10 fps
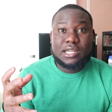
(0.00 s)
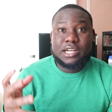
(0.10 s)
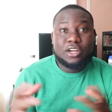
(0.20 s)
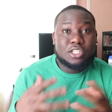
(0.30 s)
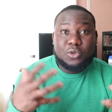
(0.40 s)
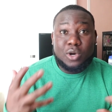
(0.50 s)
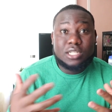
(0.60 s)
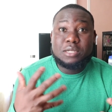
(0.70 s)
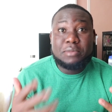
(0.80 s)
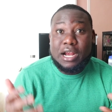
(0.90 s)
They're going to
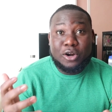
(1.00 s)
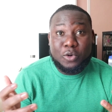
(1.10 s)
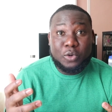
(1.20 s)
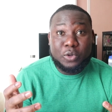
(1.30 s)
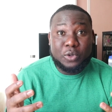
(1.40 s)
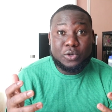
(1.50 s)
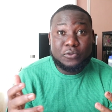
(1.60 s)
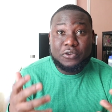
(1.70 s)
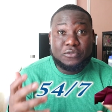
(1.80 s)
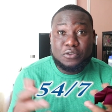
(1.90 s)
want to be around you
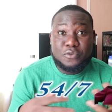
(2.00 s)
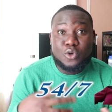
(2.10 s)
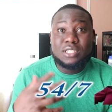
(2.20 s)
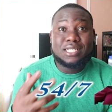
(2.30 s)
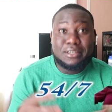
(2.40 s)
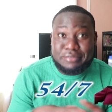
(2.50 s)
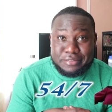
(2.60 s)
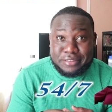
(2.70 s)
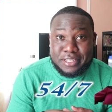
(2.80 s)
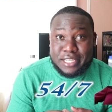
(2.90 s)
54/7.
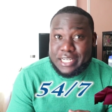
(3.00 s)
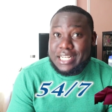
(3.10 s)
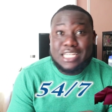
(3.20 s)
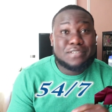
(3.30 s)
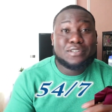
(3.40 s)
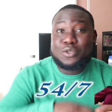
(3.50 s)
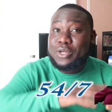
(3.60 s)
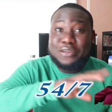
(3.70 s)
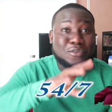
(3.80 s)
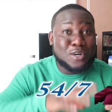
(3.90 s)
Not even
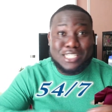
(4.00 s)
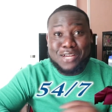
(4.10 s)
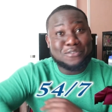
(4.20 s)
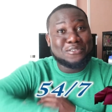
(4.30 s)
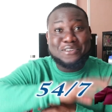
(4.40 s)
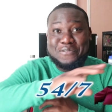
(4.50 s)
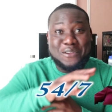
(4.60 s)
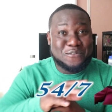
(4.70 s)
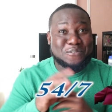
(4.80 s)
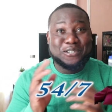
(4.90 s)
24/7,
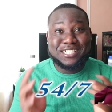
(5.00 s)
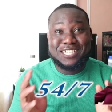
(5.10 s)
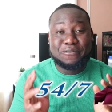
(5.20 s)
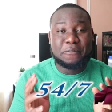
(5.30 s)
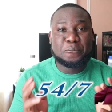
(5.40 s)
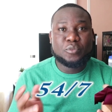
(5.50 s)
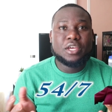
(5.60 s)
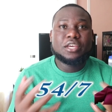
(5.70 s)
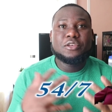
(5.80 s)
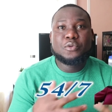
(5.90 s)
54/7.
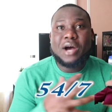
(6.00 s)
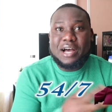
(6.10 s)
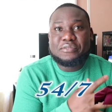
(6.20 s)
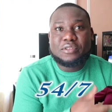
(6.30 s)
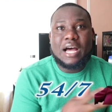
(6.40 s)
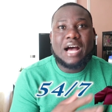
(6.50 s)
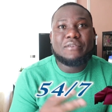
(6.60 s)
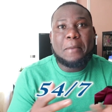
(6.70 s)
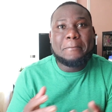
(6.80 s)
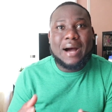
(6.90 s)
You have to have
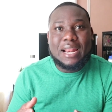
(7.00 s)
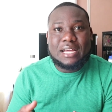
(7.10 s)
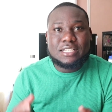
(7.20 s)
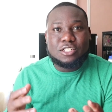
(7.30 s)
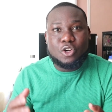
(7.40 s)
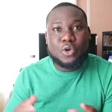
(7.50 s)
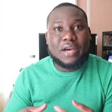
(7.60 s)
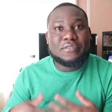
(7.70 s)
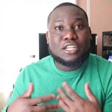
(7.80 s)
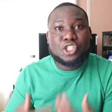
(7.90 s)
a balance now. You
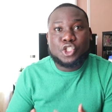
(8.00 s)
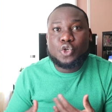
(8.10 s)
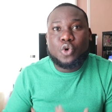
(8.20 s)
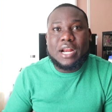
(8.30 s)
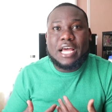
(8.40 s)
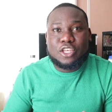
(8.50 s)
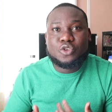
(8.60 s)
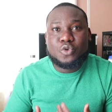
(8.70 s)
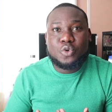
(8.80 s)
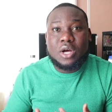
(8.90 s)
have to ensure that
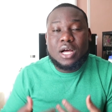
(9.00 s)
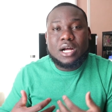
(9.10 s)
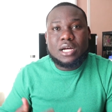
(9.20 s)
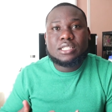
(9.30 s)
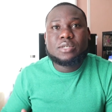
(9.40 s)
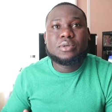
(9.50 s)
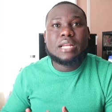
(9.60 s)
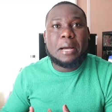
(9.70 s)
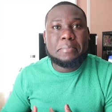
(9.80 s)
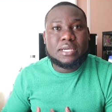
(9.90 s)
you continue
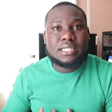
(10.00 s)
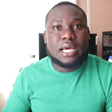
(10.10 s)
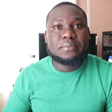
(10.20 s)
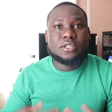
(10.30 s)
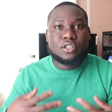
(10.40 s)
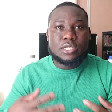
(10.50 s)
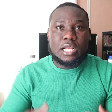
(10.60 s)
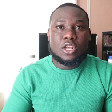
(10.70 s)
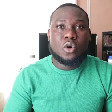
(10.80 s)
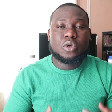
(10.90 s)
that me time. So just
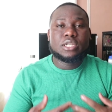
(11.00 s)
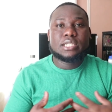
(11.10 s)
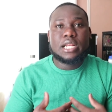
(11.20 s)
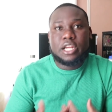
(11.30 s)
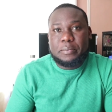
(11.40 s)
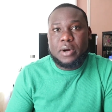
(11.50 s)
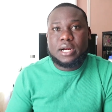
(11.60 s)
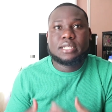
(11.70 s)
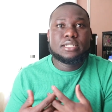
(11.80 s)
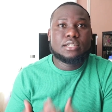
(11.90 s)
allow you, tell your
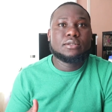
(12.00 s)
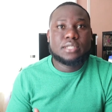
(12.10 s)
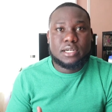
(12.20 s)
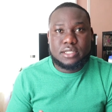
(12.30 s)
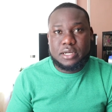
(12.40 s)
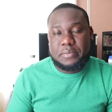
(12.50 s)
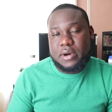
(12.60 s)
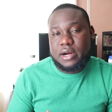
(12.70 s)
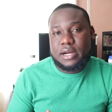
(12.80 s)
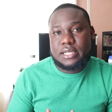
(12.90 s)
partner, sit down, talk to your
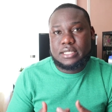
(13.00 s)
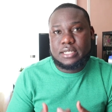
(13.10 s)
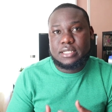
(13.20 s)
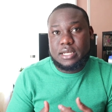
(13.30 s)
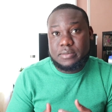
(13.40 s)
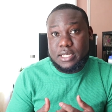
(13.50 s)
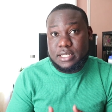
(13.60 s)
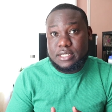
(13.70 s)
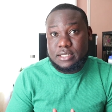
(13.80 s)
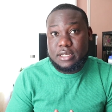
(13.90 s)
partner and say to them, so
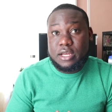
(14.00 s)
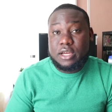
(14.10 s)
listen,